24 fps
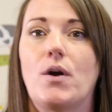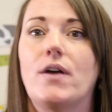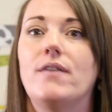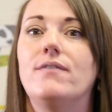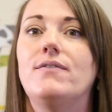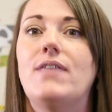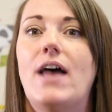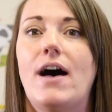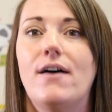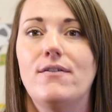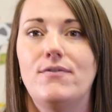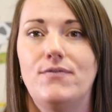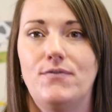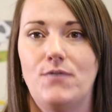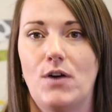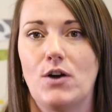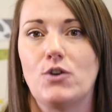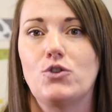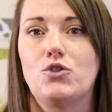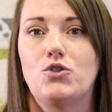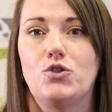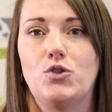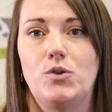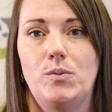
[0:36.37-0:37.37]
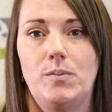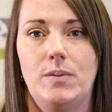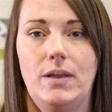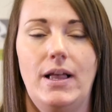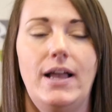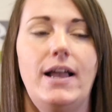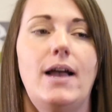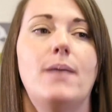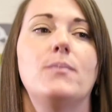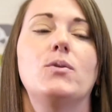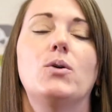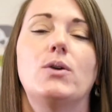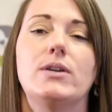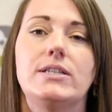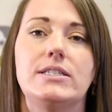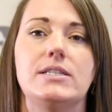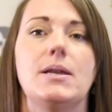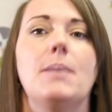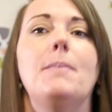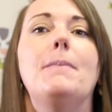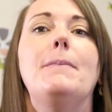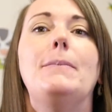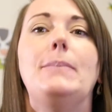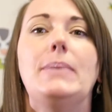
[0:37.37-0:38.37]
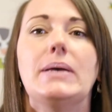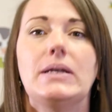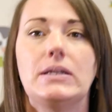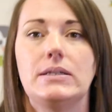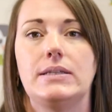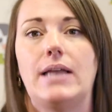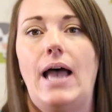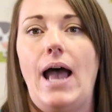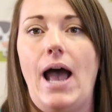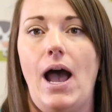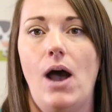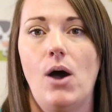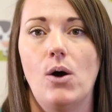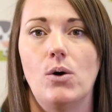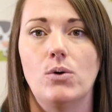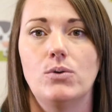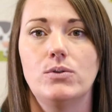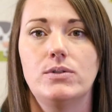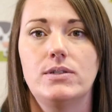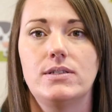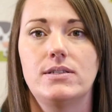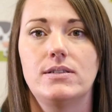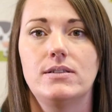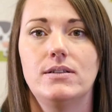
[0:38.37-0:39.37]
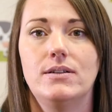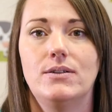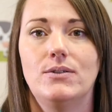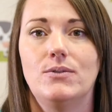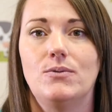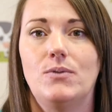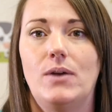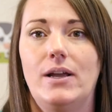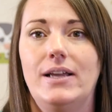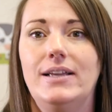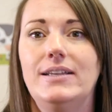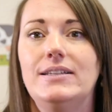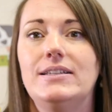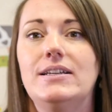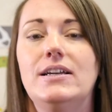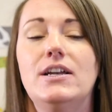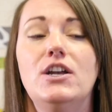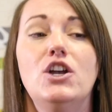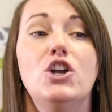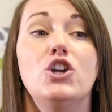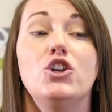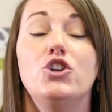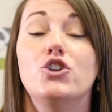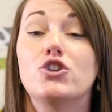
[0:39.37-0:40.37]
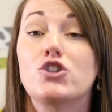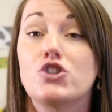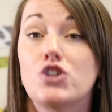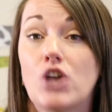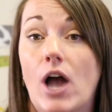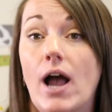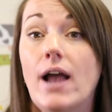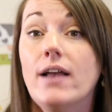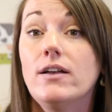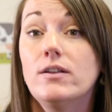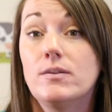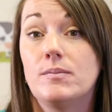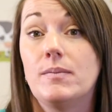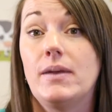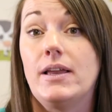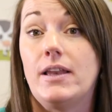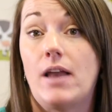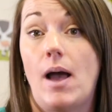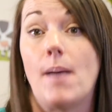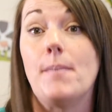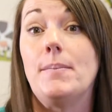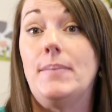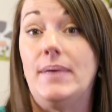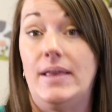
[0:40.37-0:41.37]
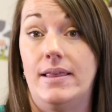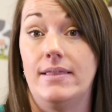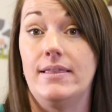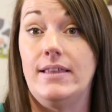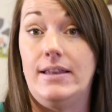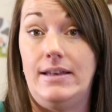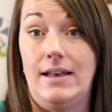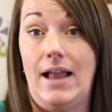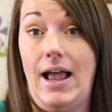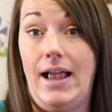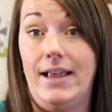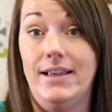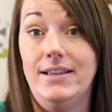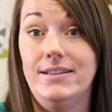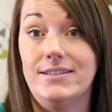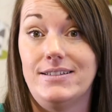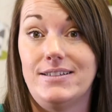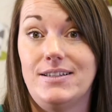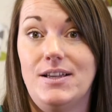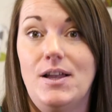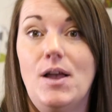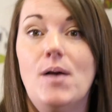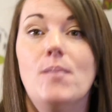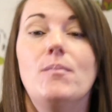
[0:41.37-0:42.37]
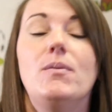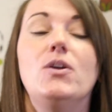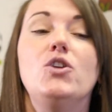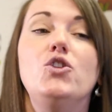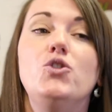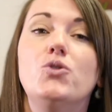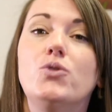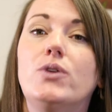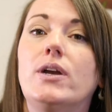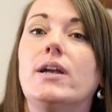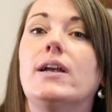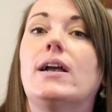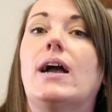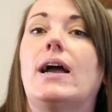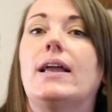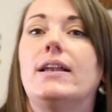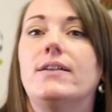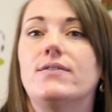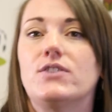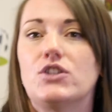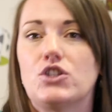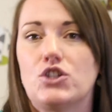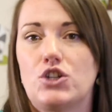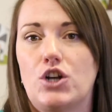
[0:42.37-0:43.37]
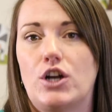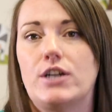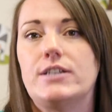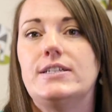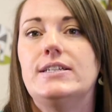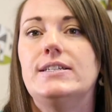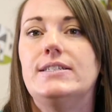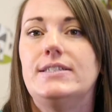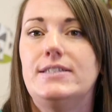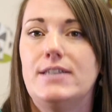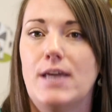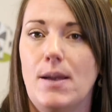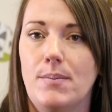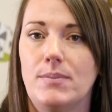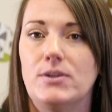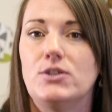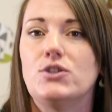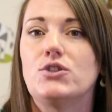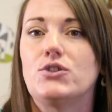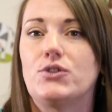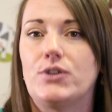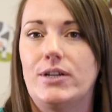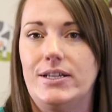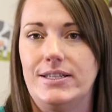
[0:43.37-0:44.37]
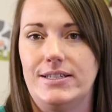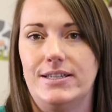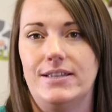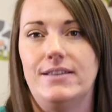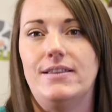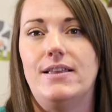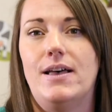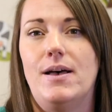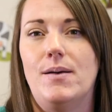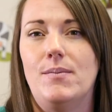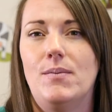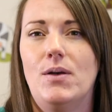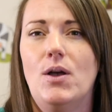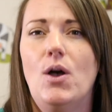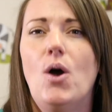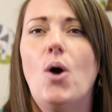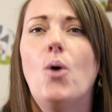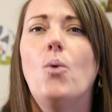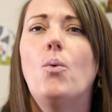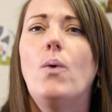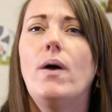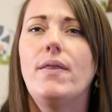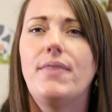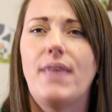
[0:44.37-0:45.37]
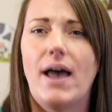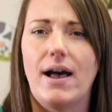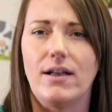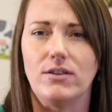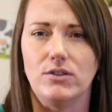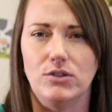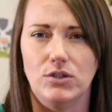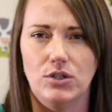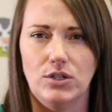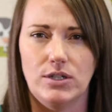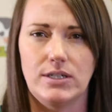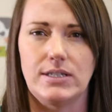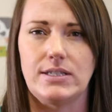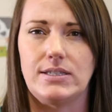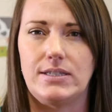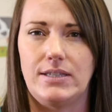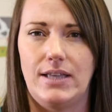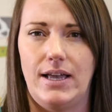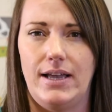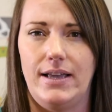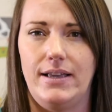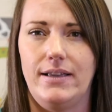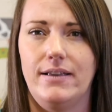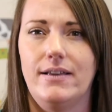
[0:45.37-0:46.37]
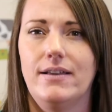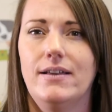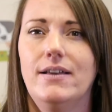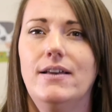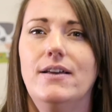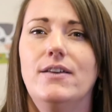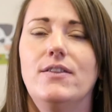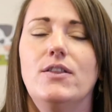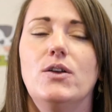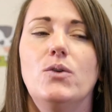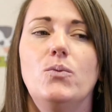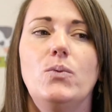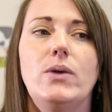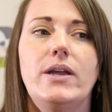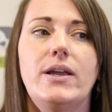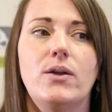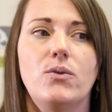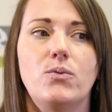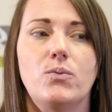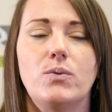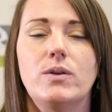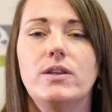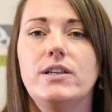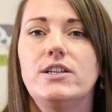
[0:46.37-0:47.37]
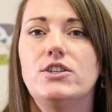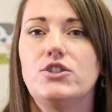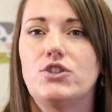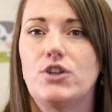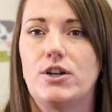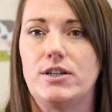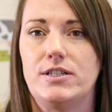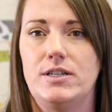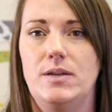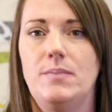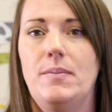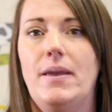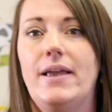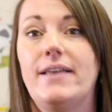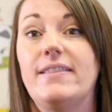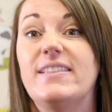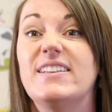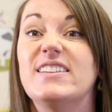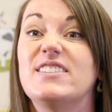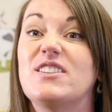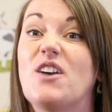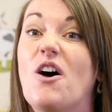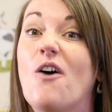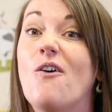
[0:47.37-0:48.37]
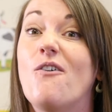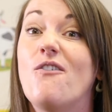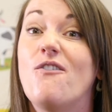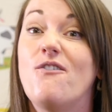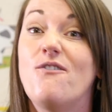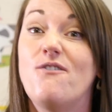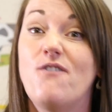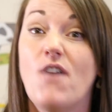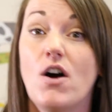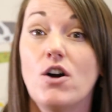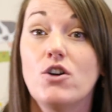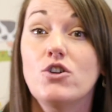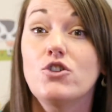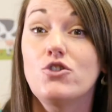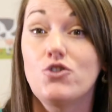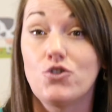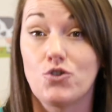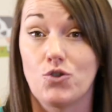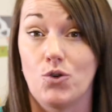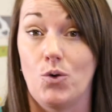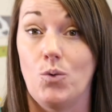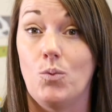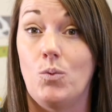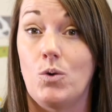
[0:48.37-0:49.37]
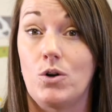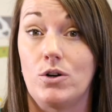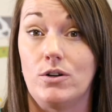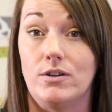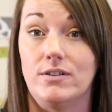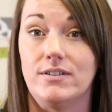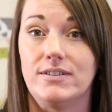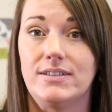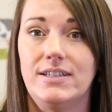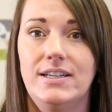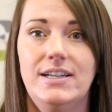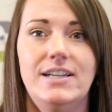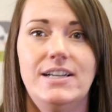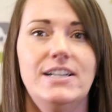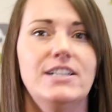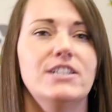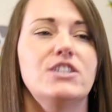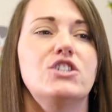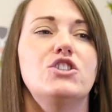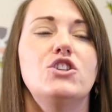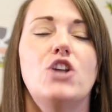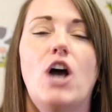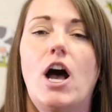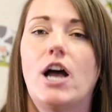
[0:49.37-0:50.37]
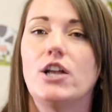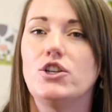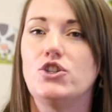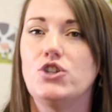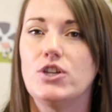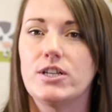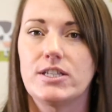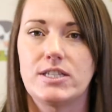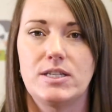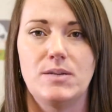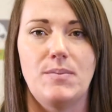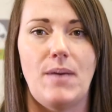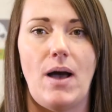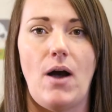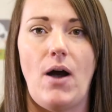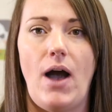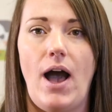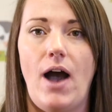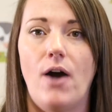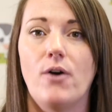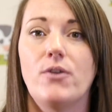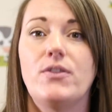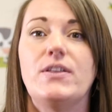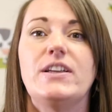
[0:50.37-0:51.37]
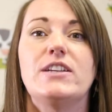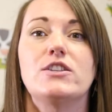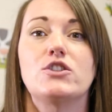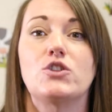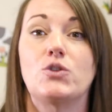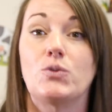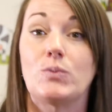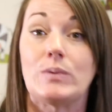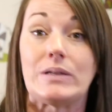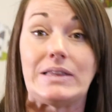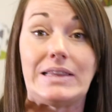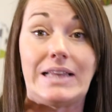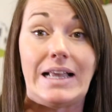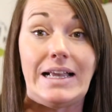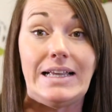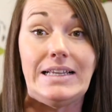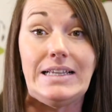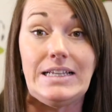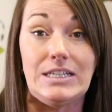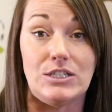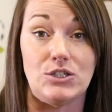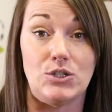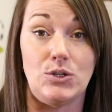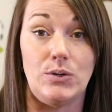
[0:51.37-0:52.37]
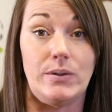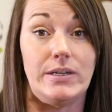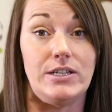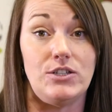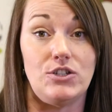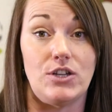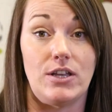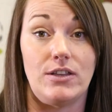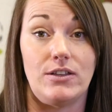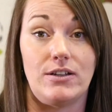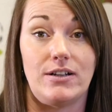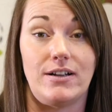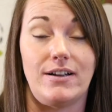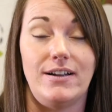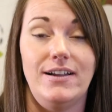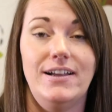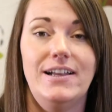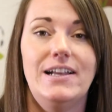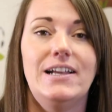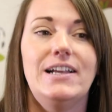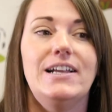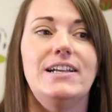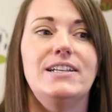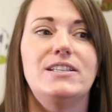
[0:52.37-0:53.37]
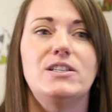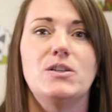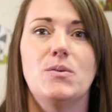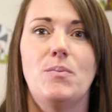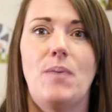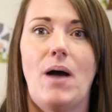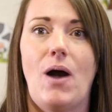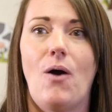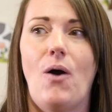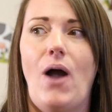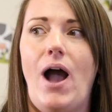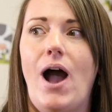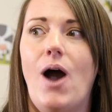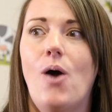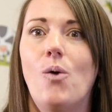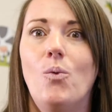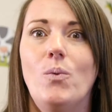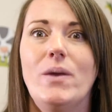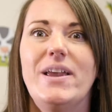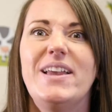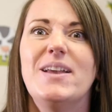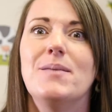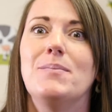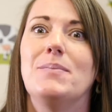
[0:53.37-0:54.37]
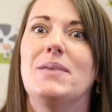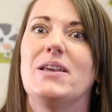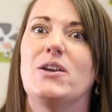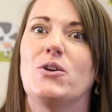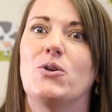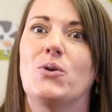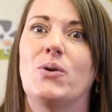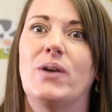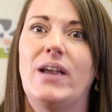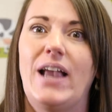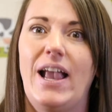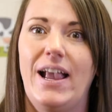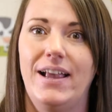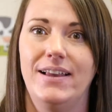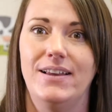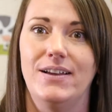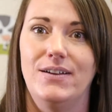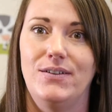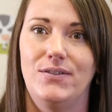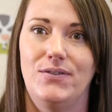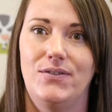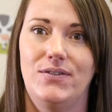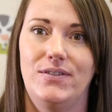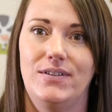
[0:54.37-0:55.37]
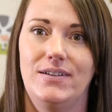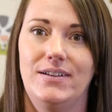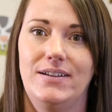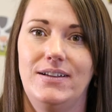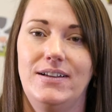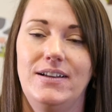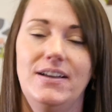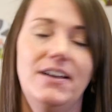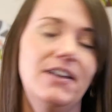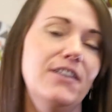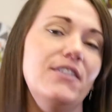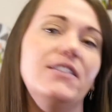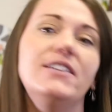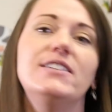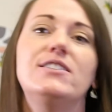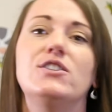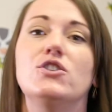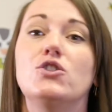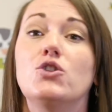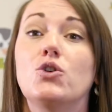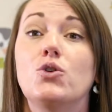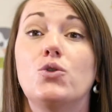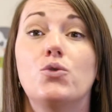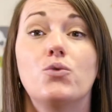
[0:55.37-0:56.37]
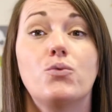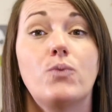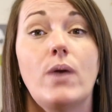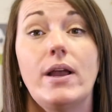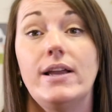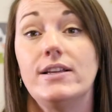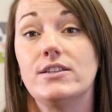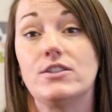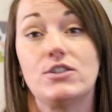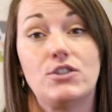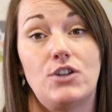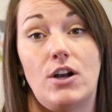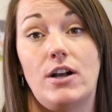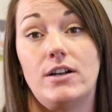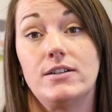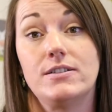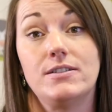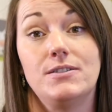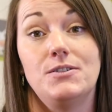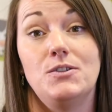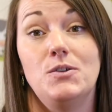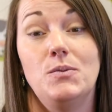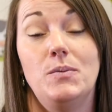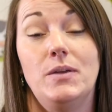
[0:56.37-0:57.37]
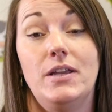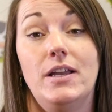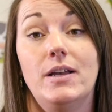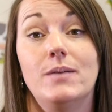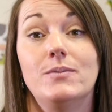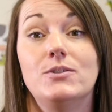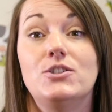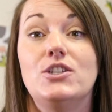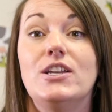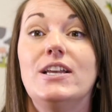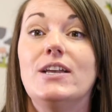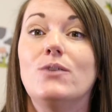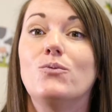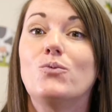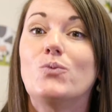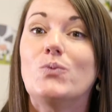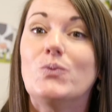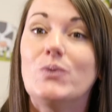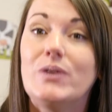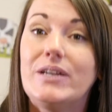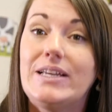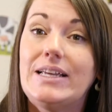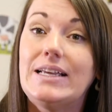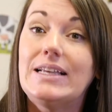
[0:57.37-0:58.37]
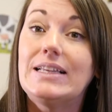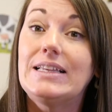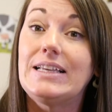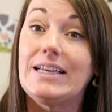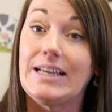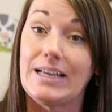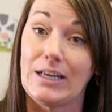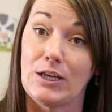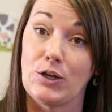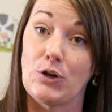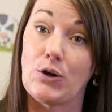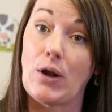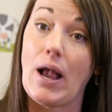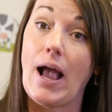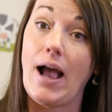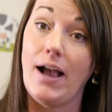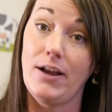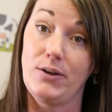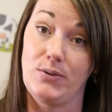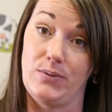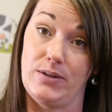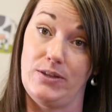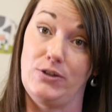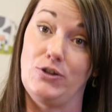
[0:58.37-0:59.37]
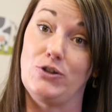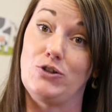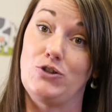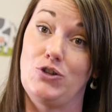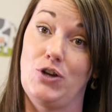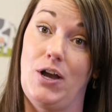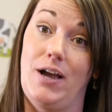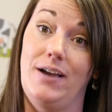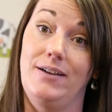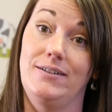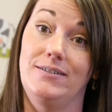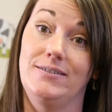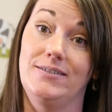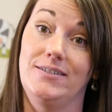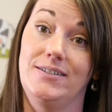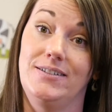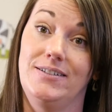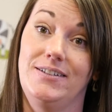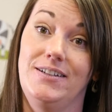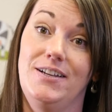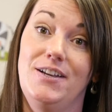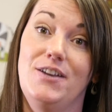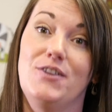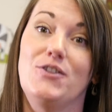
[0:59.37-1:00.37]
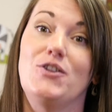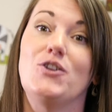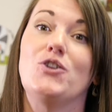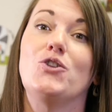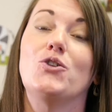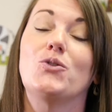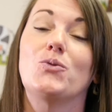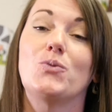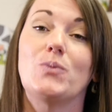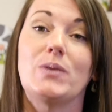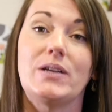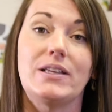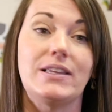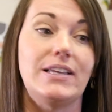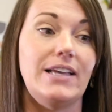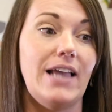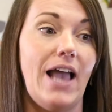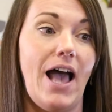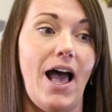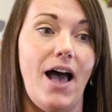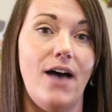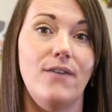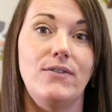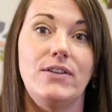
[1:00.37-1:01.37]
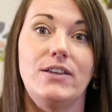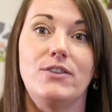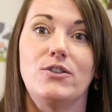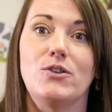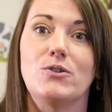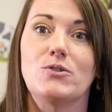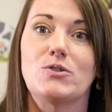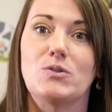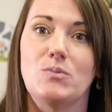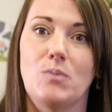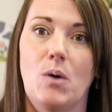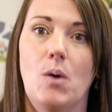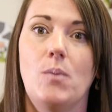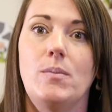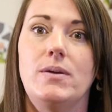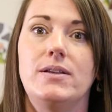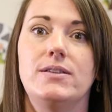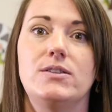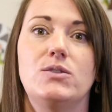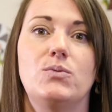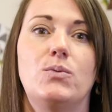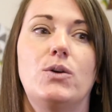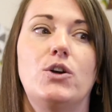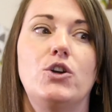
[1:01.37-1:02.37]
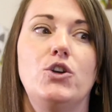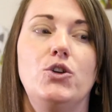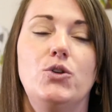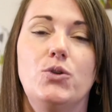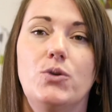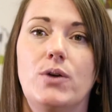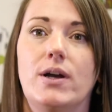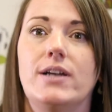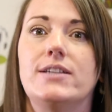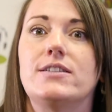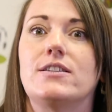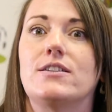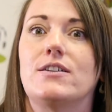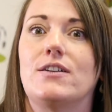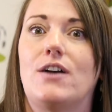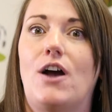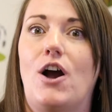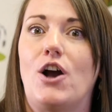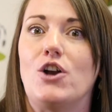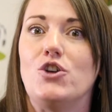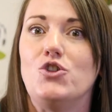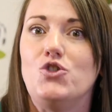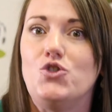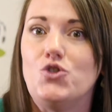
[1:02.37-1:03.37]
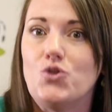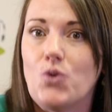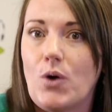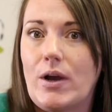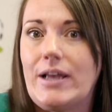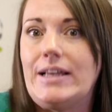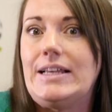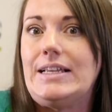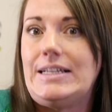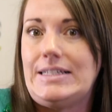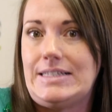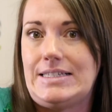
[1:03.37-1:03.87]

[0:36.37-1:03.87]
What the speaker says: of that functional play. I'm going to build a house, right? Your child may not be the knight, but you can kind of start to demonstrate to them what that looks like, that we can really start to make this a functional world. It's not just about how things are relating to each other. It's about how we can be creative. This is a great start to be able to really interact with your child, that you're really having those moments where you guys are joining